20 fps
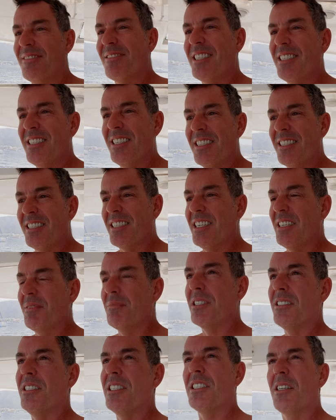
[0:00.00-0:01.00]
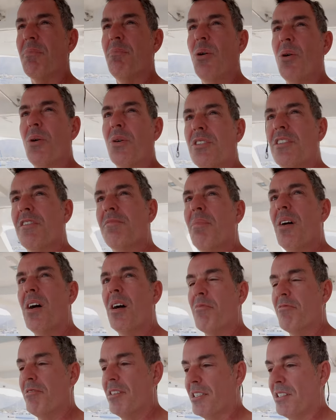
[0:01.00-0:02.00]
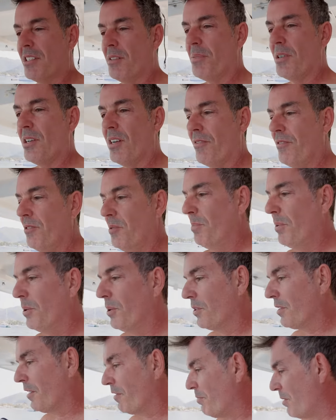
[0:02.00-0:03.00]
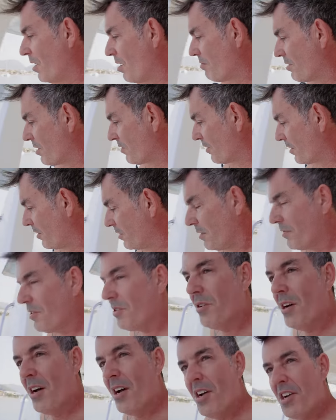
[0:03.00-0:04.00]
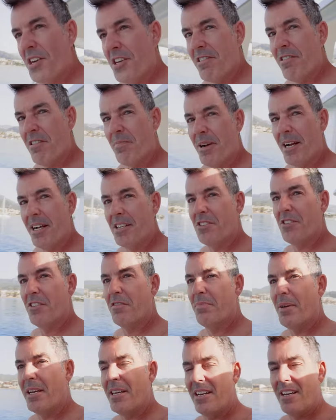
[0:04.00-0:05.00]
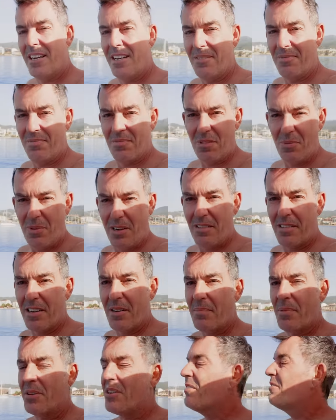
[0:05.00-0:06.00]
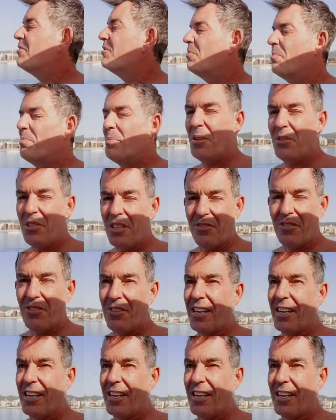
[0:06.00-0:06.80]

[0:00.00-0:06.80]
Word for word: This is uh, this is the port of Marmaris, the beautiful port of Marmaris. For those of you Europeans who've been here, we are in a beautiful, beautiful